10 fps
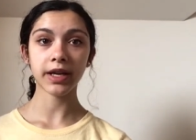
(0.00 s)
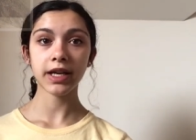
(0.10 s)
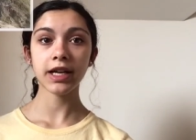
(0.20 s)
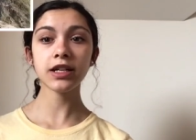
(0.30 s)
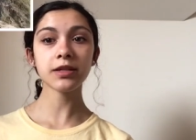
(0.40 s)

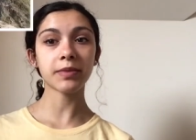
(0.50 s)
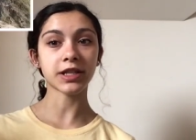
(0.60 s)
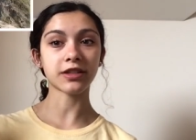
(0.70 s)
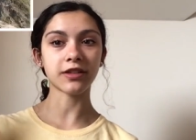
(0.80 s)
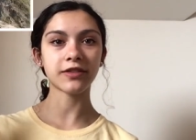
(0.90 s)
Here's a
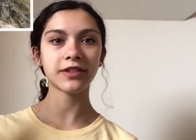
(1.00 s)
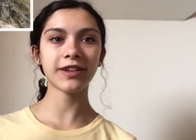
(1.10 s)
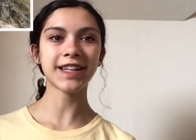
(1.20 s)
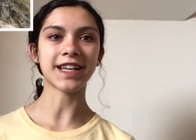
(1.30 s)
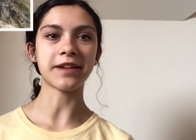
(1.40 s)
picture of an
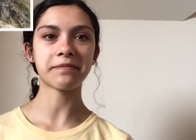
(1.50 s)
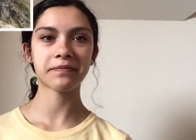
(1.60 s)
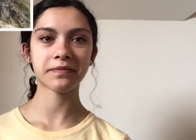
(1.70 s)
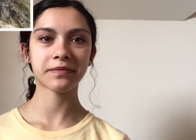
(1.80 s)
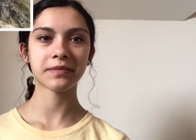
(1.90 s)
arete.
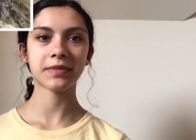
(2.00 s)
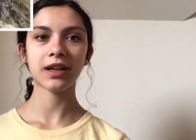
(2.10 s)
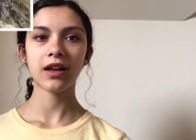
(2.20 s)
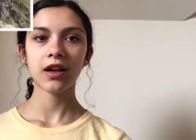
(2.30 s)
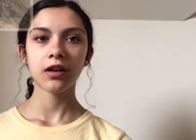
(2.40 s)

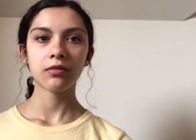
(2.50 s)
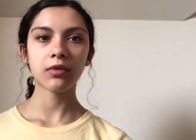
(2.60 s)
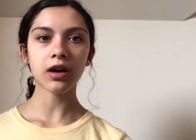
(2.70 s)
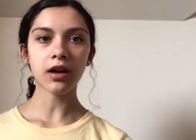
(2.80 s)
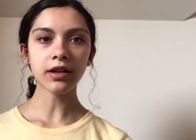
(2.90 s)

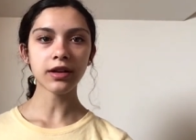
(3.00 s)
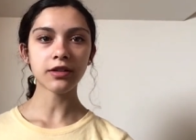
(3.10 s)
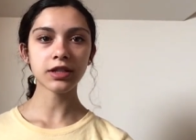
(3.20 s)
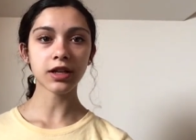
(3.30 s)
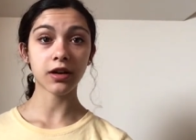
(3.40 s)
While all
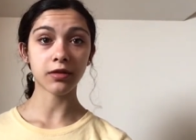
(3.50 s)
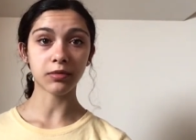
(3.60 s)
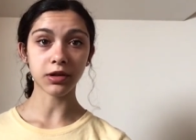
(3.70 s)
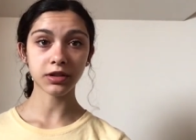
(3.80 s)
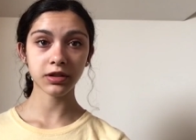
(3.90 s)
those are
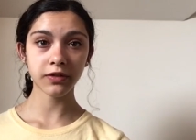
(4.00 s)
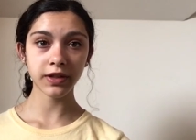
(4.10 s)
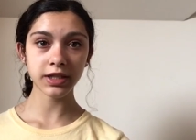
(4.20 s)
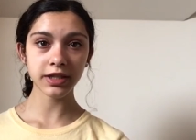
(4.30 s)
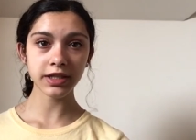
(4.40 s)
erosional
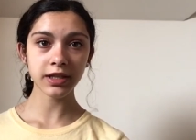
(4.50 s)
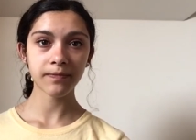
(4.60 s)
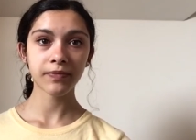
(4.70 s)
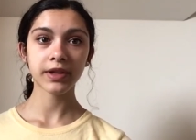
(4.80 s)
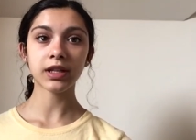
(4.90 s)
features,
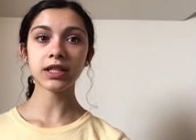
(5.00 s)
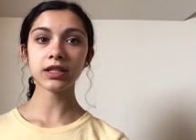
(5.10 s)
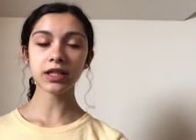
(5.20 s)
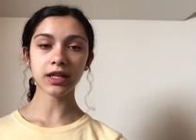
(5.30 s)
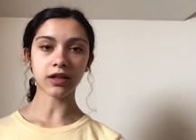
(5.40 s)

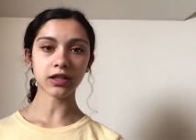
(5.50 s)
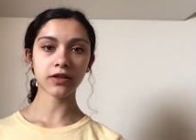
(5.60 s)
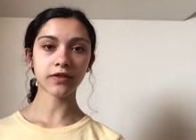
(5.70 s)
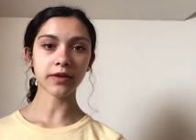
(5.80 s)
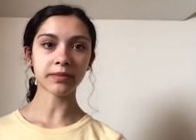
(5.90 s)
glaciers can also
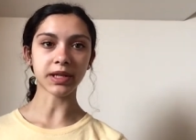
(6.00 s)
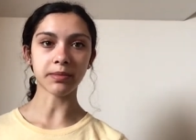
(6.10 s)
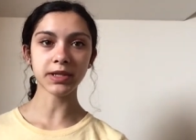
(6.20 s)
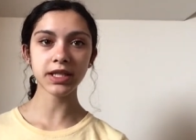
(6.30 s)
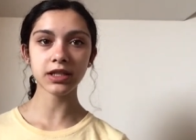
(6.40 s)
form
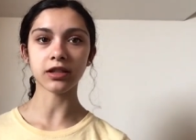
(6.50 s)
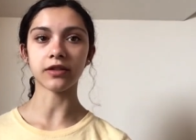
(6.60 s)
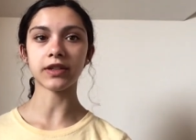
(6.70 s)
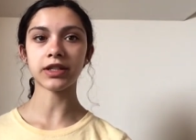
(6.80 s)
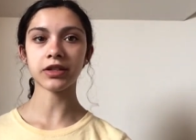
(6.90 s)
depositional
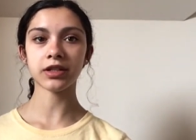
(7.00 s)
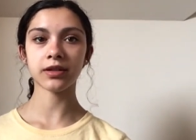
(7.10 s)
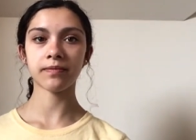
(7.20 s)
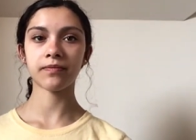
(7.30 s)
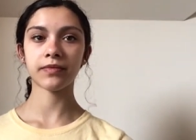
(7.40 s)
features.
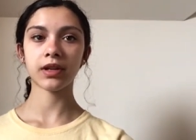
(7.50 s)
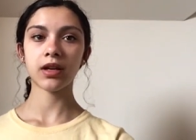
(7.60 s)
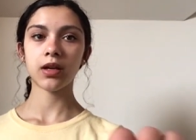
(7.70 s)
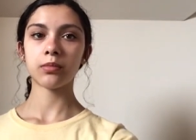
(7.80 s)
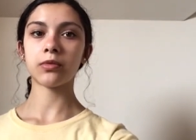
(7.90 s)

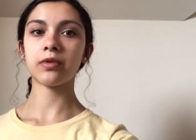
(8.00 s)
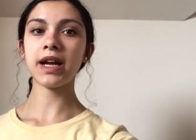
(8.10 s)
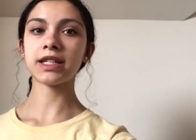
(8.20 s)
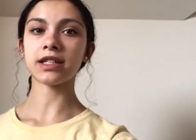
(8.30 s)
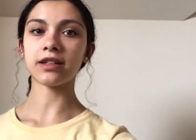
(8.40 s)

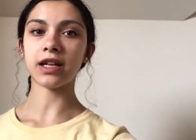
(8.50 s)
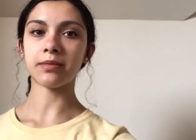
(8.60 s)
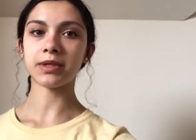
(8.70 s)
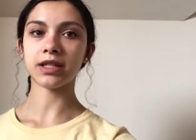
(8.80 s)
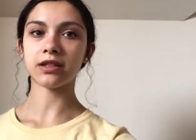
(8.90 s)
Moraines are
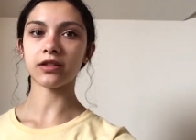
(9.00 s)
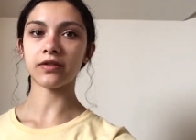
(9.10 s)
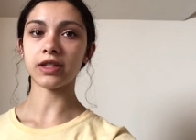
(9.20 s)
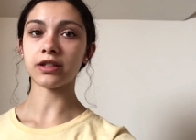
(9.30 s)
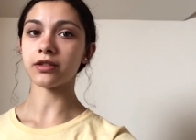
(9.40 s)
depositional
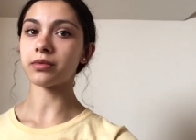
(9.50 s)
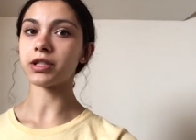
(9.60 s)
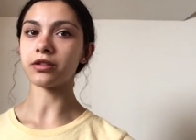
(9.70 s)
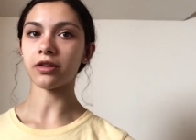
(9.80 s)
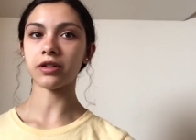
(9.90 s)
features
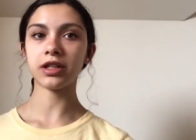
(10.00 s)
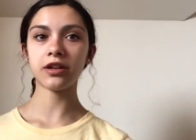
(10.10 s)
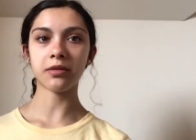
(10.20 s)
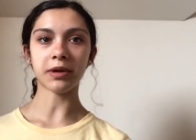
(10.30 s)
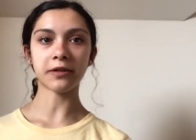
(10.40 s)
which you already
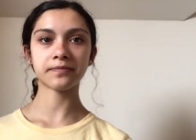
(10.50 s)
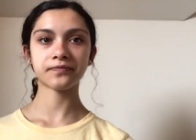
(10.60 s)
know about.